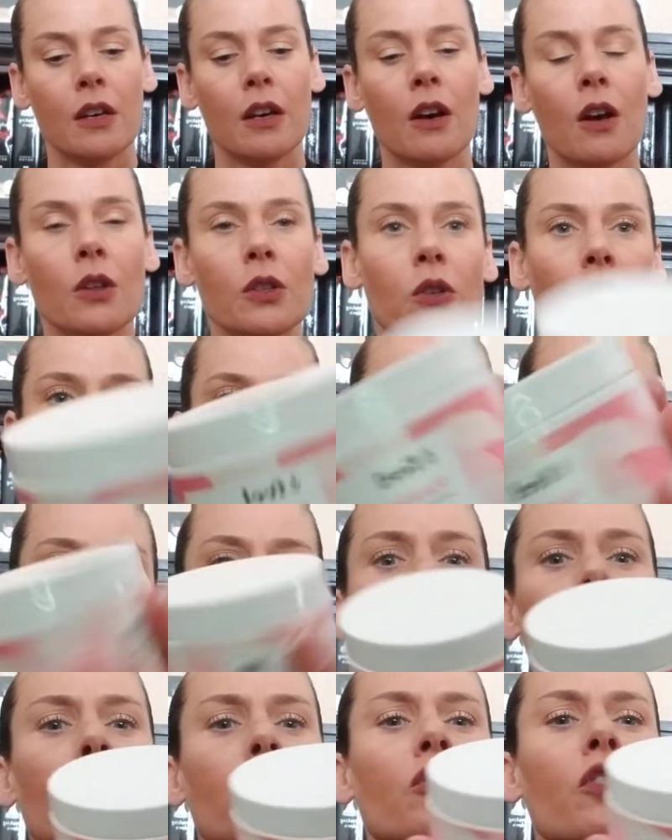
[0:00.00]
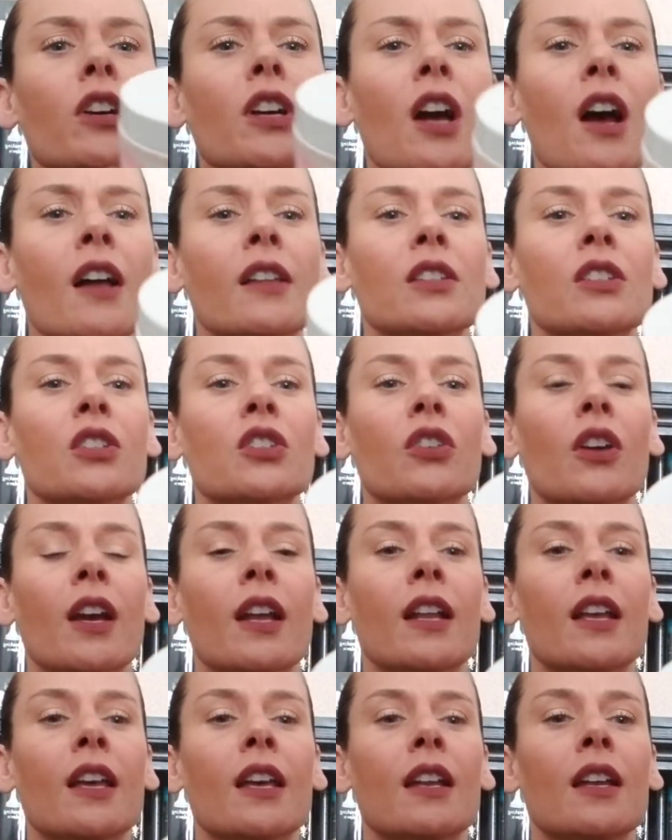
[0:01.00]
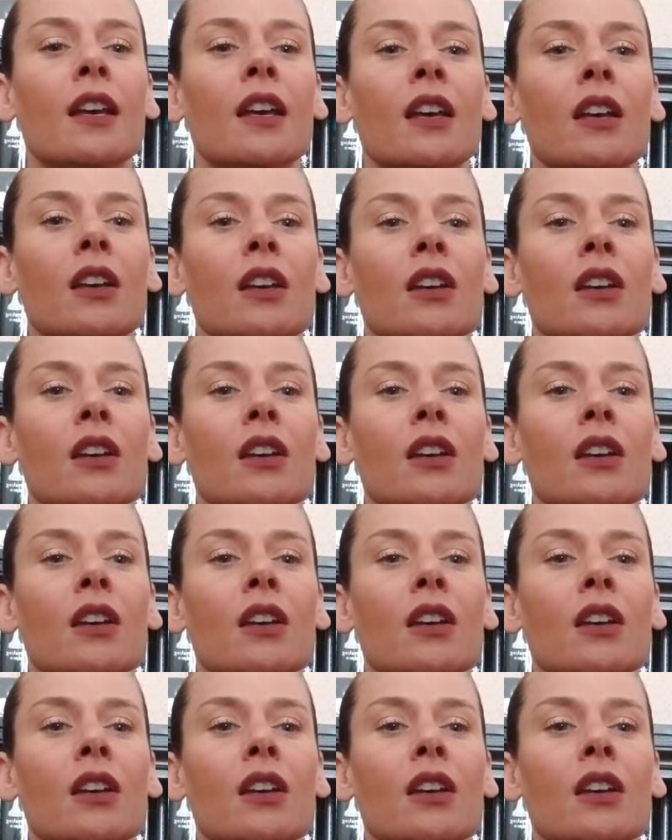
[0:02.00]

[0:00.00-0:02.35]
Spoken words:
Ultra Concentrated